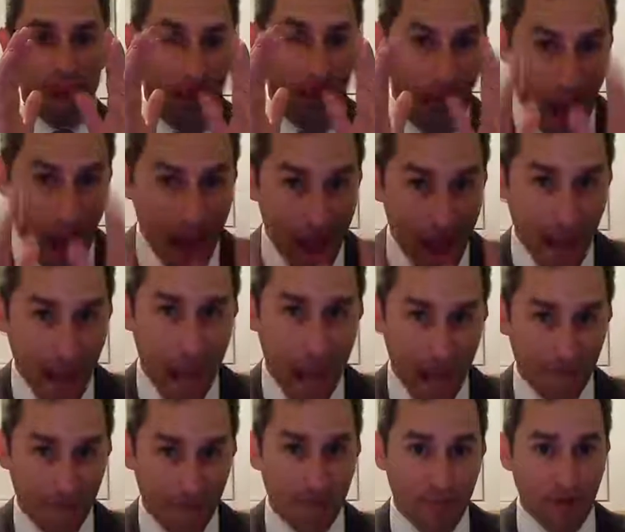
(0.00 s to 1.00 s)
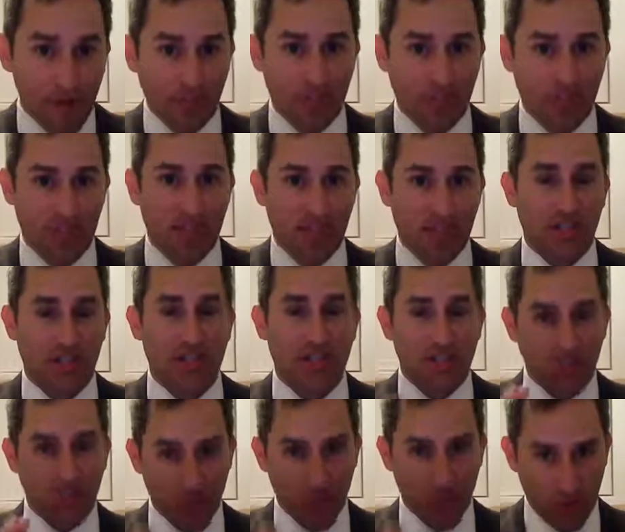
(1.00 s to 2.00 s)
I have posted
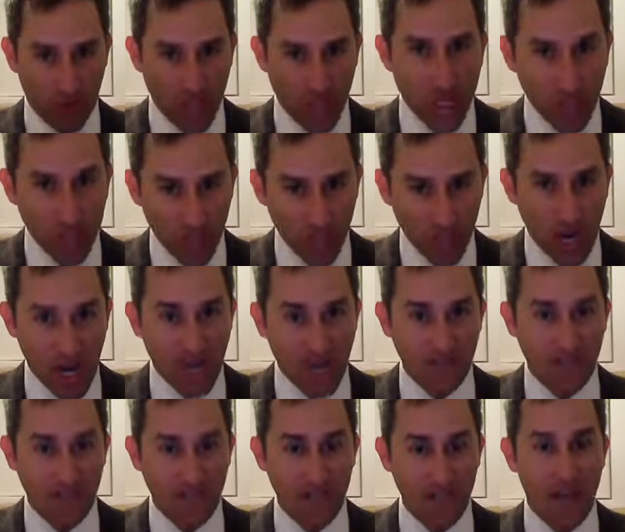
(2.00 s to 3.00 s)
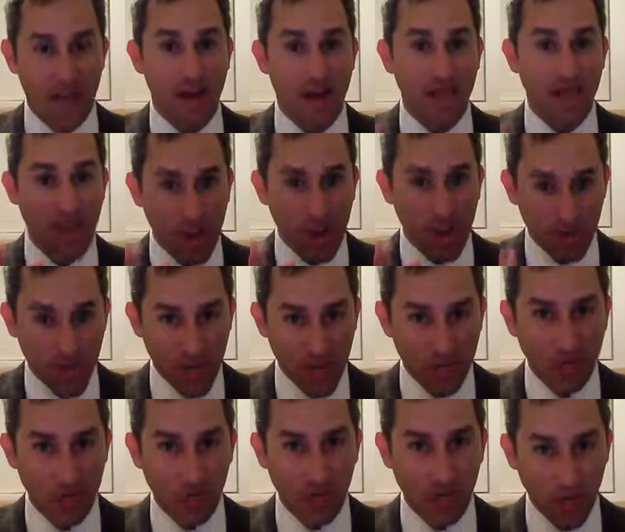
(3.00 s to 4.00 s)
the screenshots of the
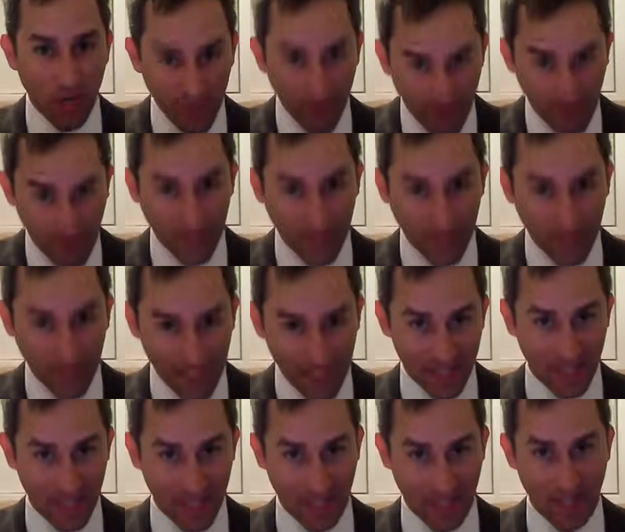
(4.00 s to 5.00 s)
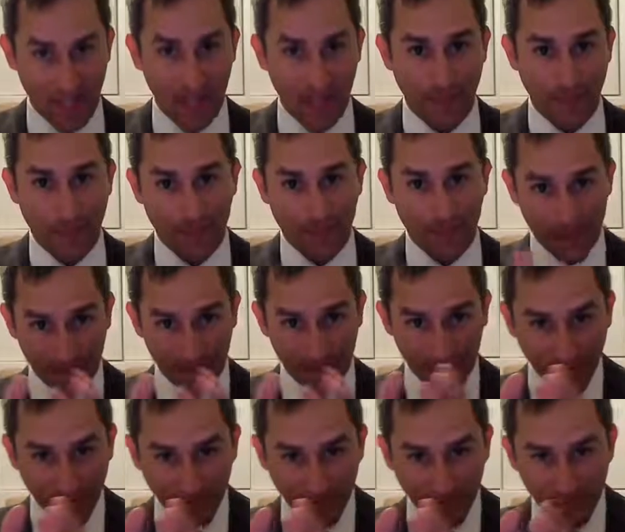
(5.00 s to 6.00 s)
original event listing
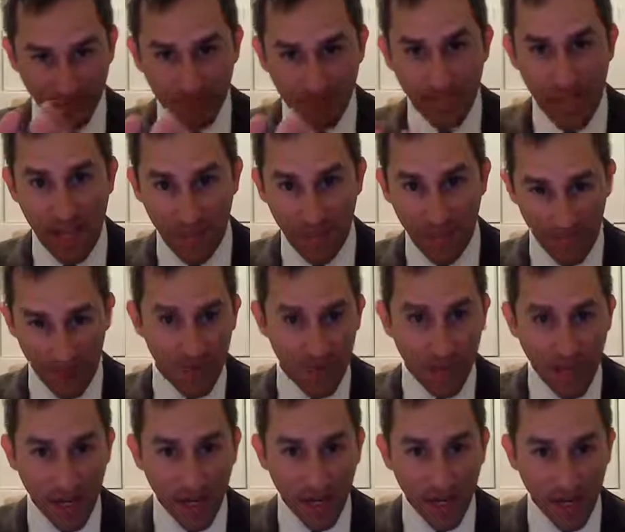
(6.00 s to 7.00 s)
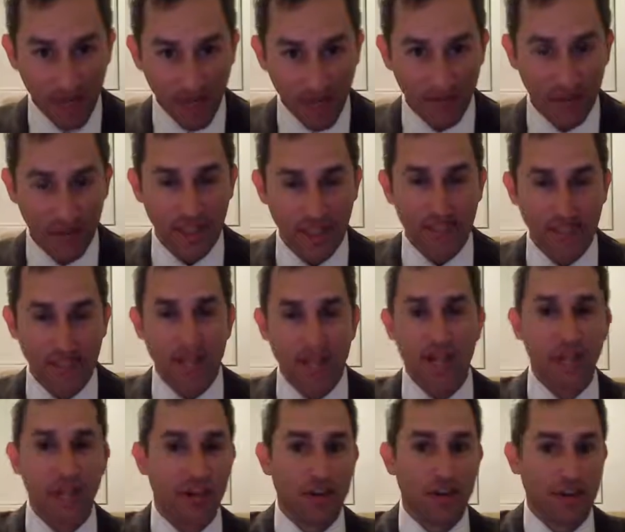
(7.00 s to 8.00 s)
at FEMA.gov.
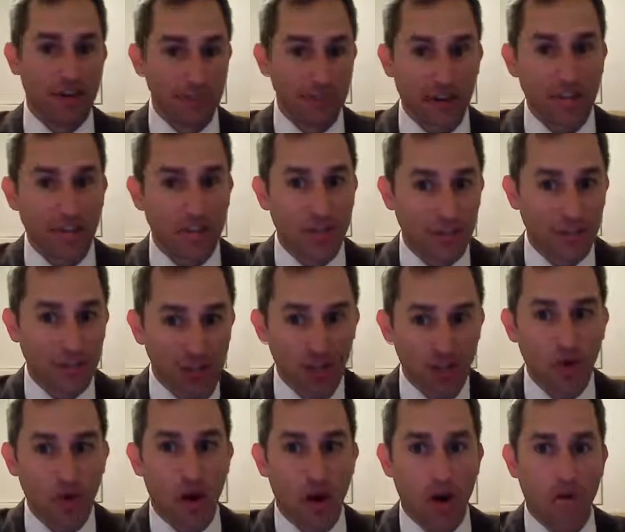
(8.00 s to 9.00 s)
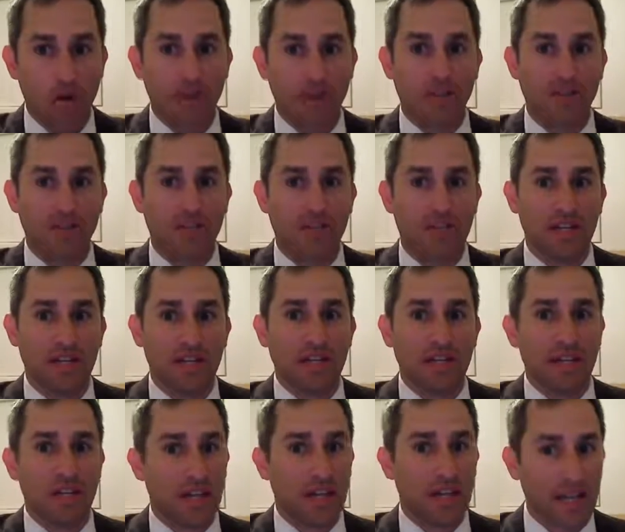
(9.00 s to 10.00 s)
And you can match up the URLs.
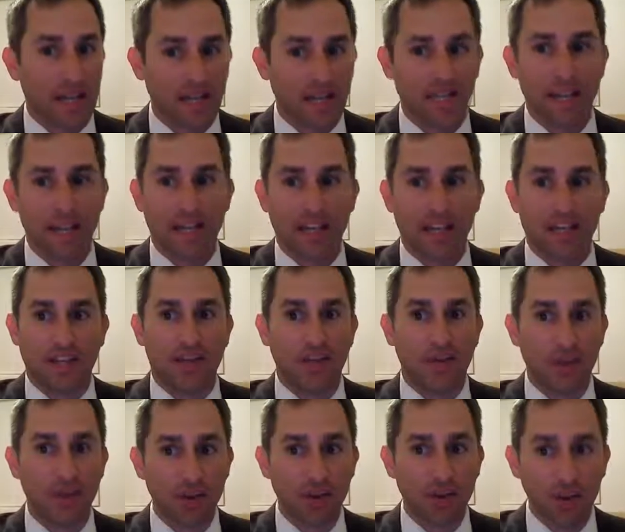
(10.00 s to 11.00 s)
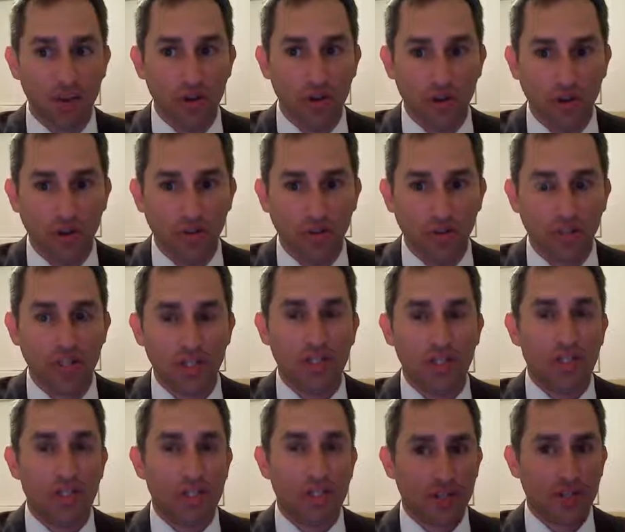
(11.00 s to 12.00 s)
Like I said, go to Google,
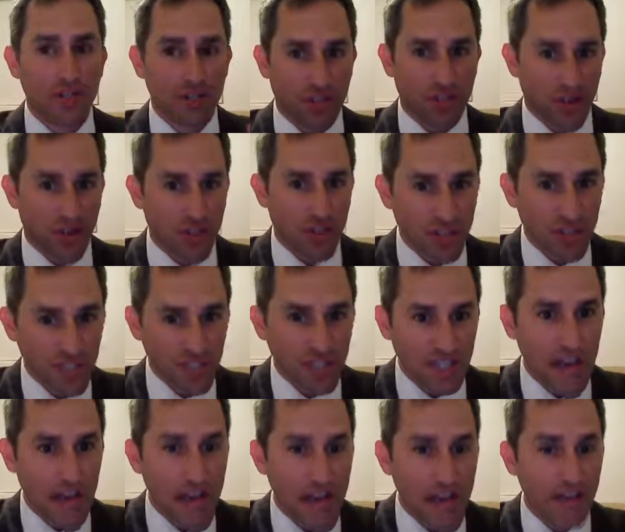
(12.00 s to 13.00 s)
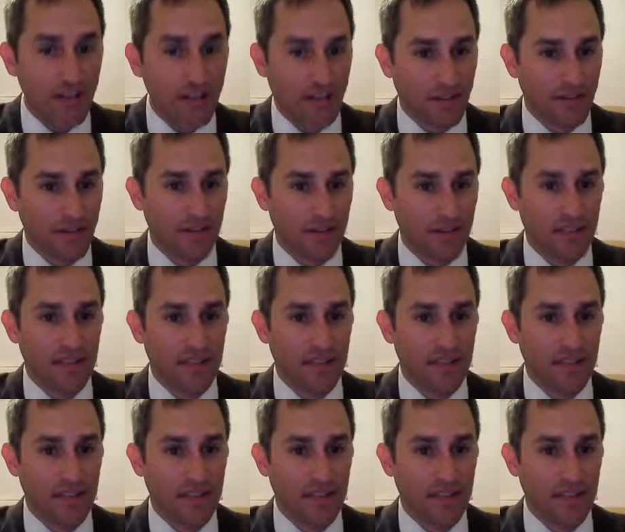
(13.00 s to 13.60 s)
search the title,